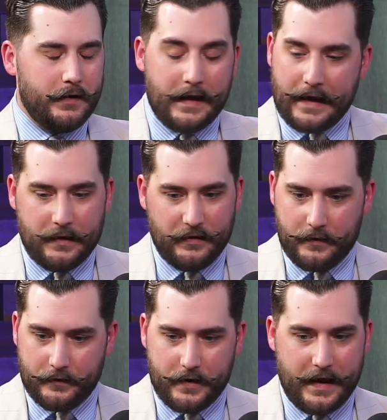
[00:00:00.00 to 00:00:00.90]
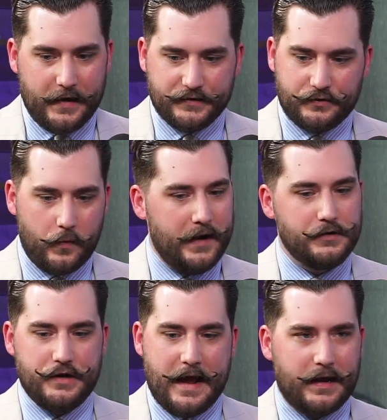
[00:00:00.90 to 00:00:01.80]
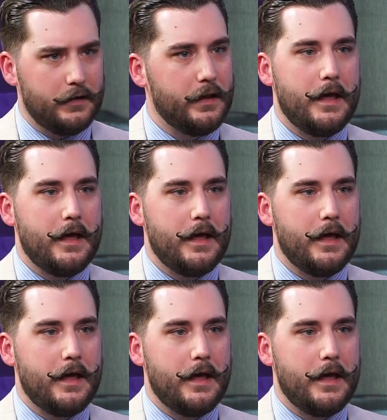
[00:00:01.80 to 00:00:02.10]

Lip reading: guy came in the other day, had a suede jacket.